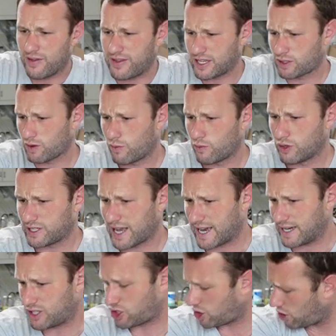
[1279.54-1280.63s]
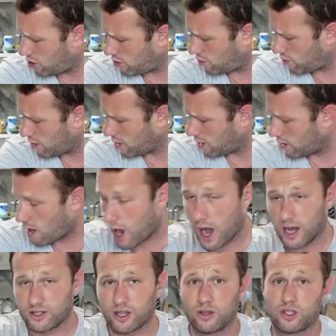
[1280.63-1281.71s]
This one was a 2.
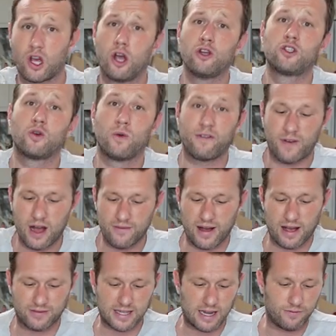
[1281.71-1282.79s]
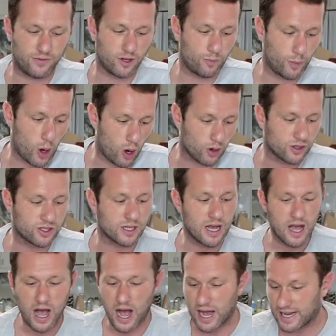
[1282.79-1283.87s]
So total were 5 out of 10 for the box.
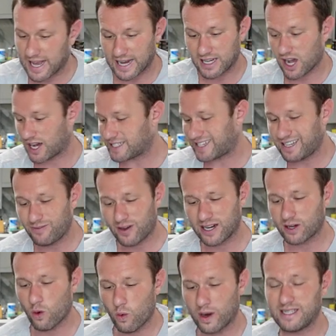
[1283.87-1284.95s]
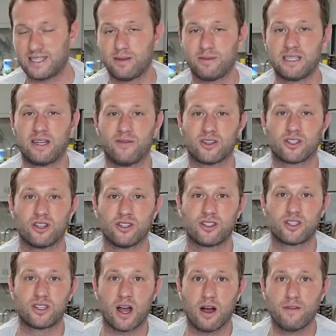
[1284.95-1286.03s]
Again, guys, Evike always seem to give us good
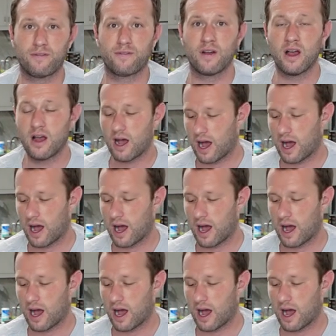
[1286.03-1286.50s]
stuff.